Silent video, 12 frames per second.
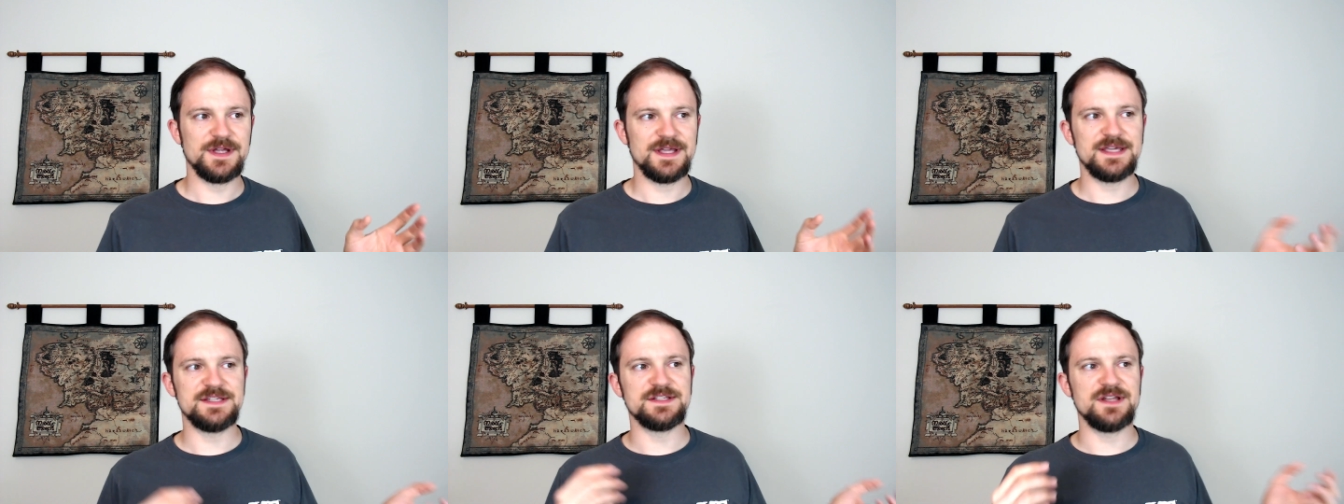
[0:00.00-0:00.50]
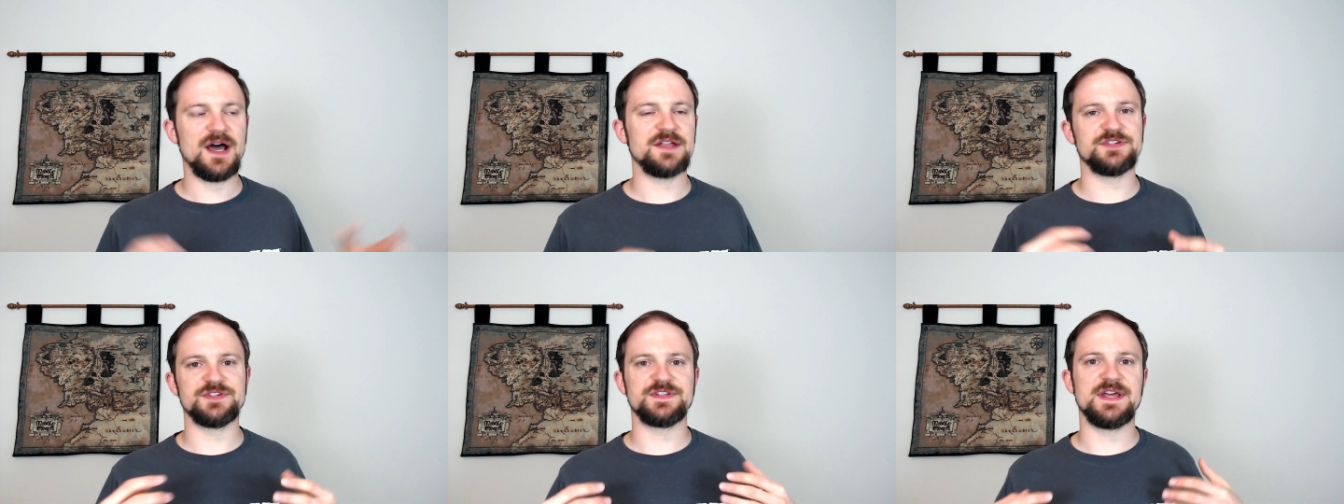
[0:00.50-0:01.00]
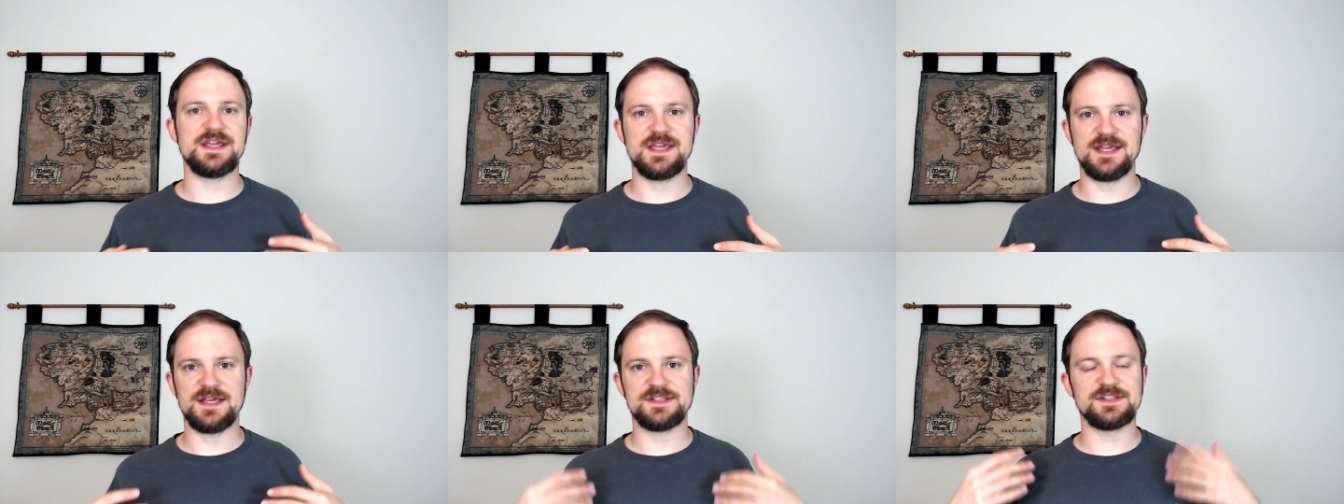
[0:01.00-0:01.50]
He's not just
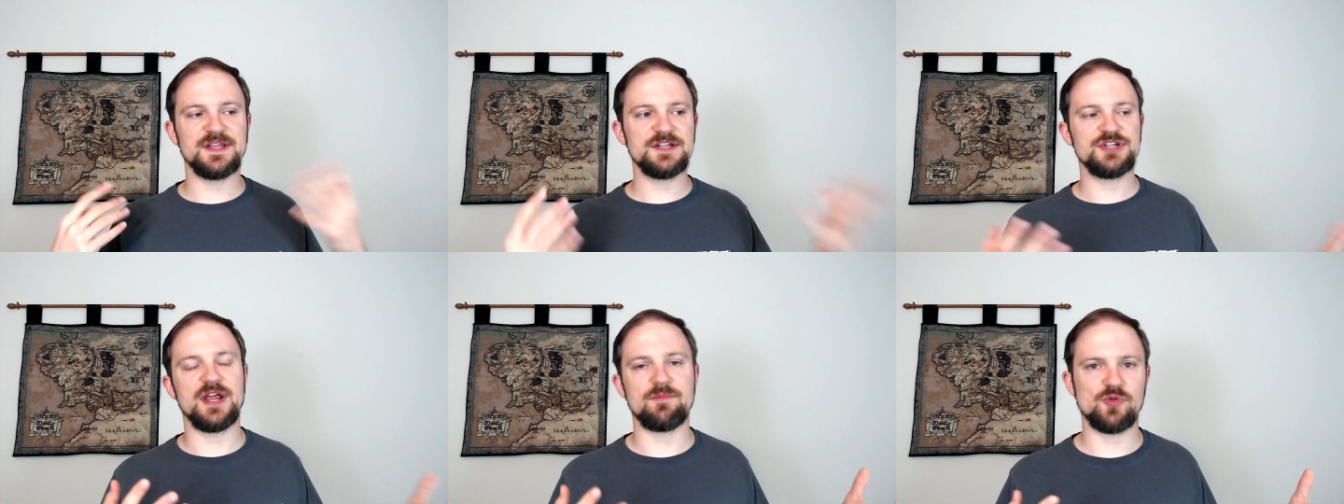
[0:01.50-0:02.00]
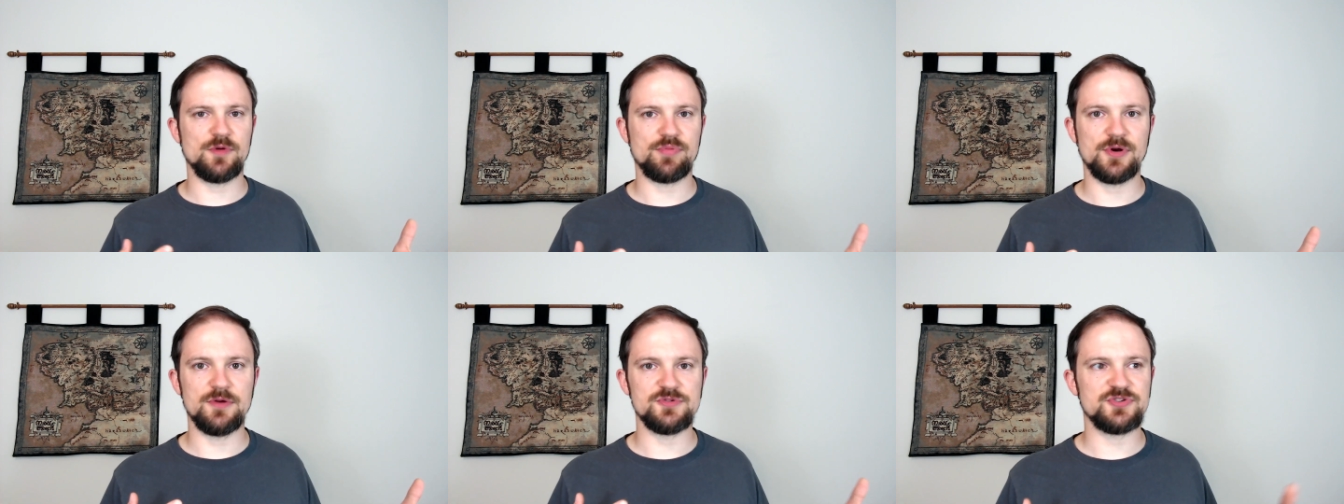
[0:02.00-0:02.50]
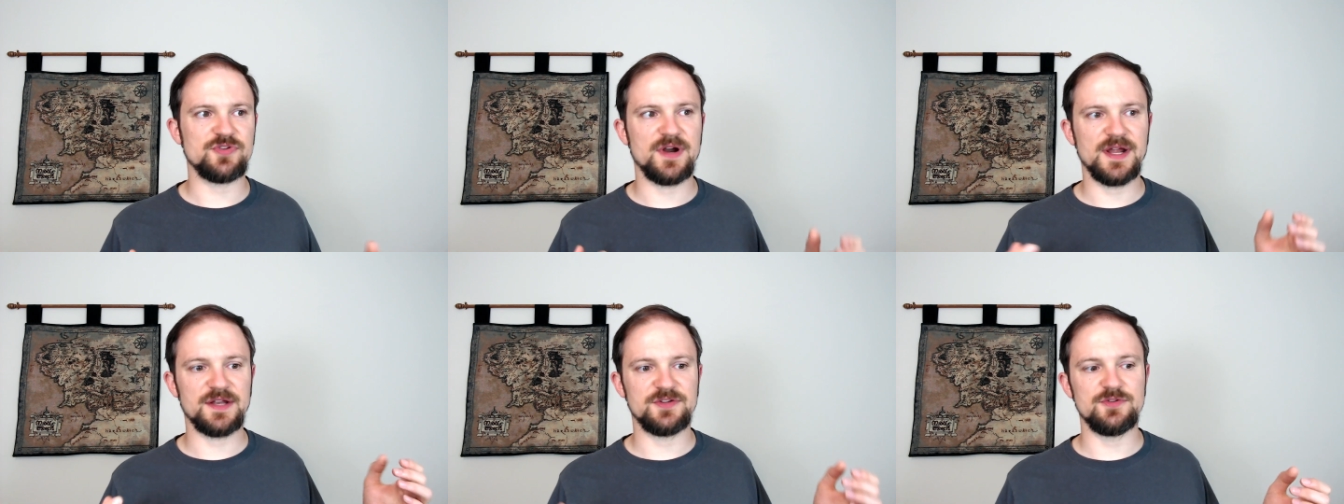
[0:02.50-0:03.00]
taking a sledgehammer approach
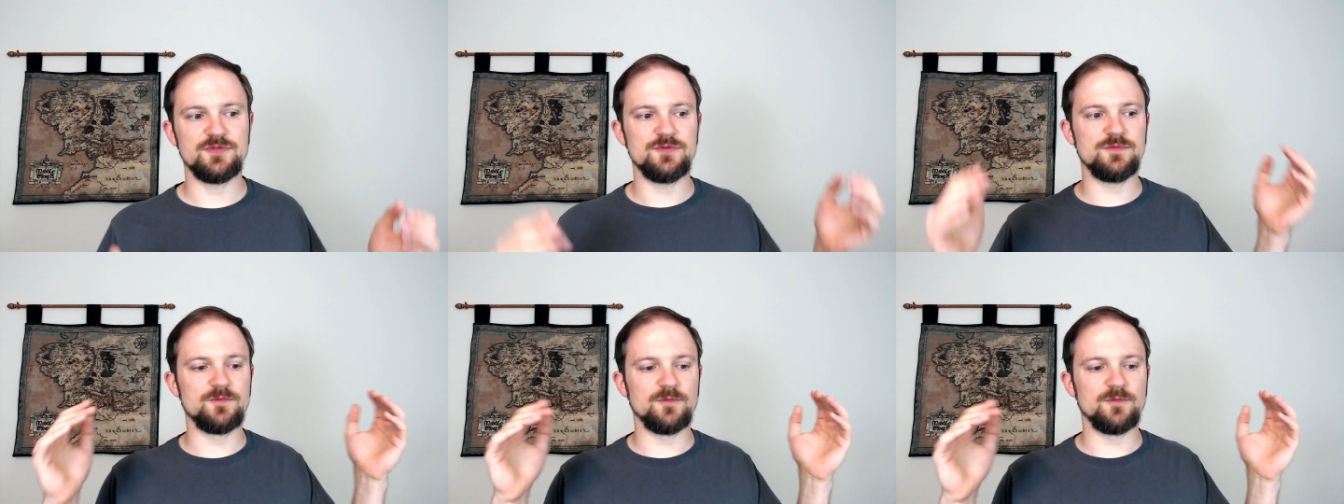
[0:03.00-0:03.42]
trying to,